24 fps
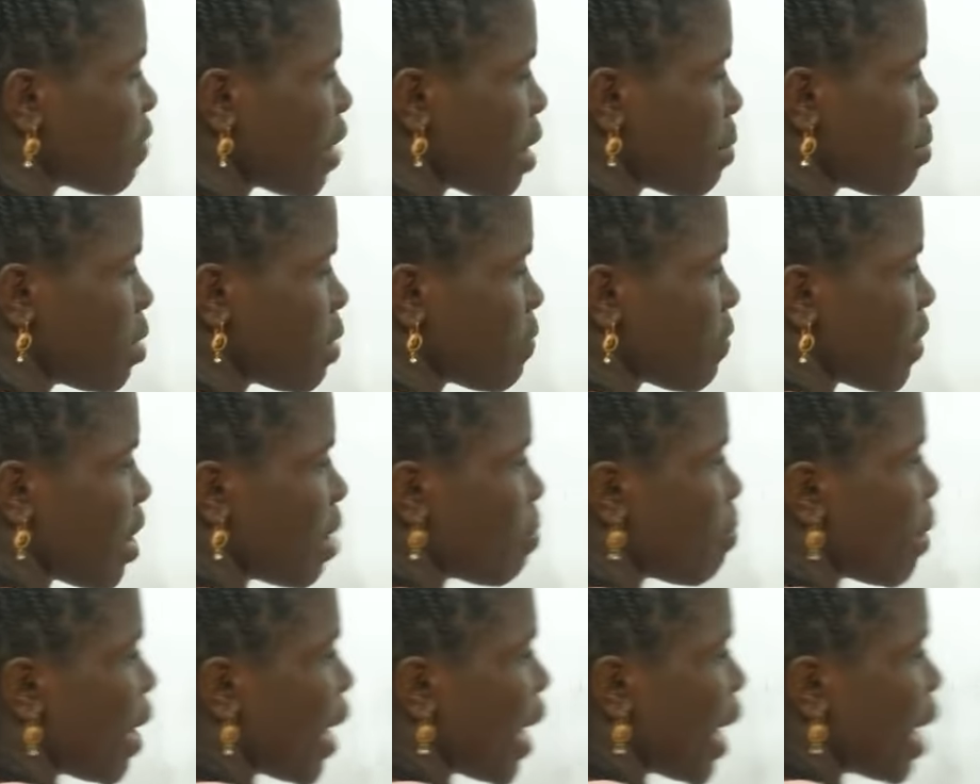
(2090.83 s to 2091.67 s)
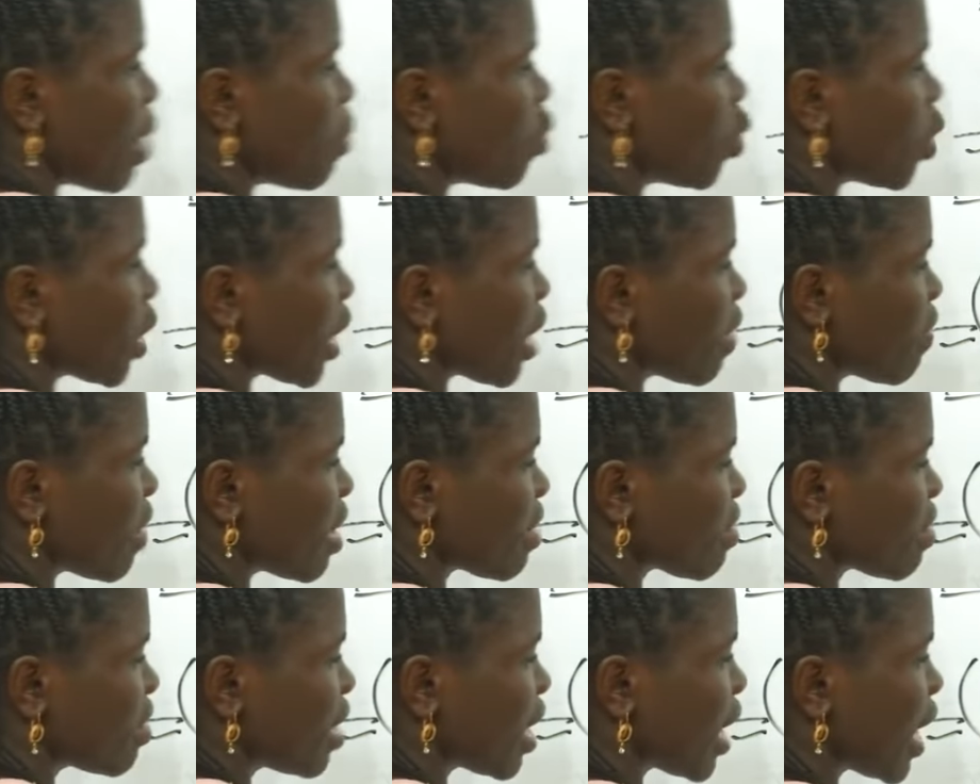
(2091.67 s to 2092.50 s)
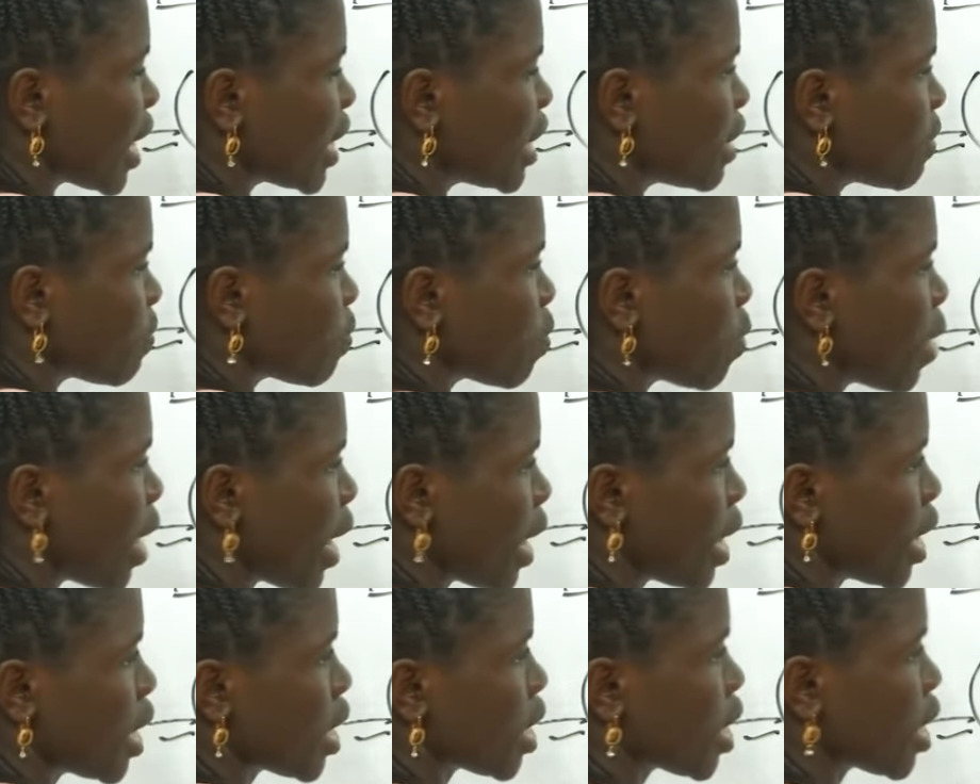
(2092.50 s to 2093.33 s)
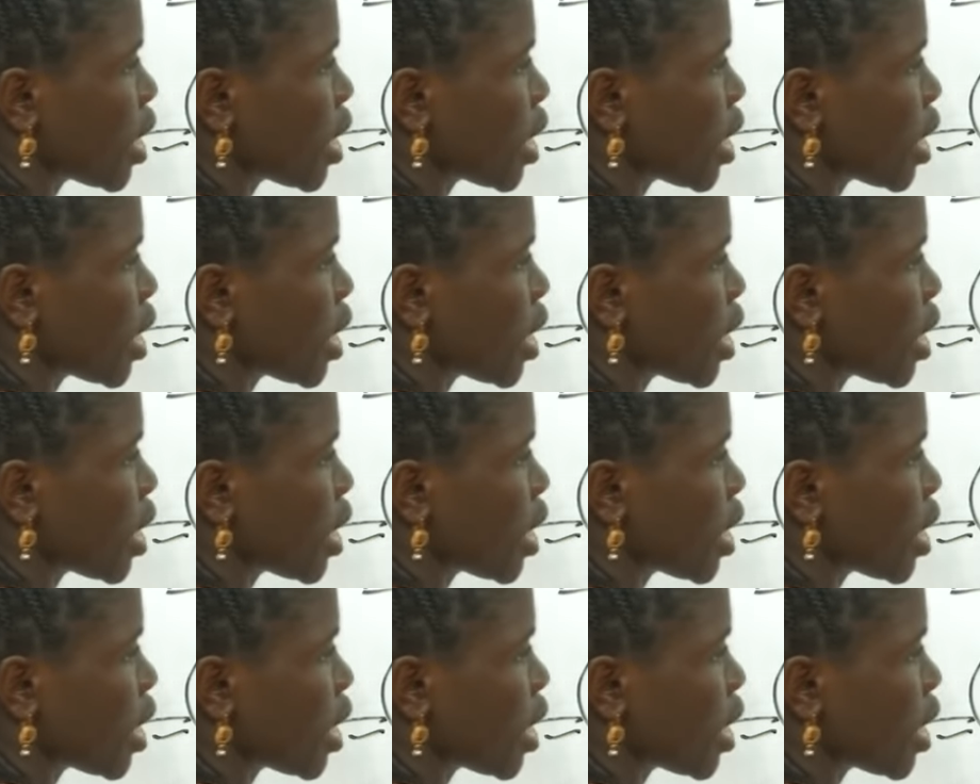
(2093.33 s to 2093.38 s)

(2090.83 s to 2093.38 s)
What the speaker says: m divided by m will give us negative 1.